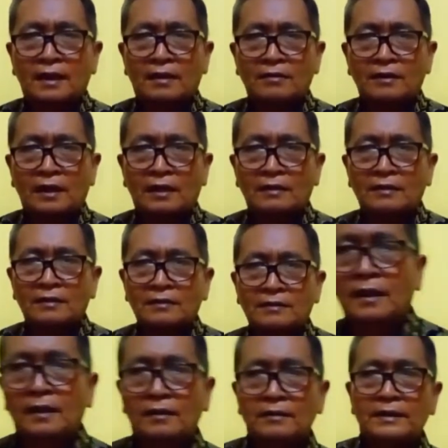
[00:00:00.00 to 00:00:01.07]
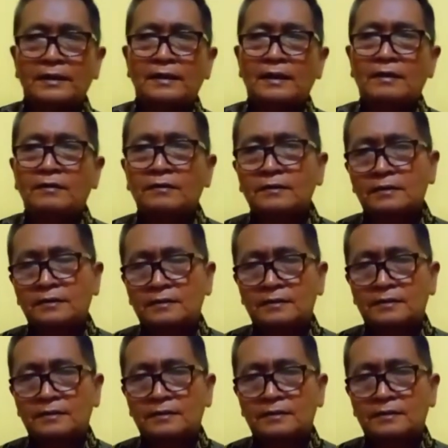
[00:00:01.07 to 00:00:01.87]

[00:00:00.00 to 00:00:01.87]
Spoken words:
Okay. Okay, now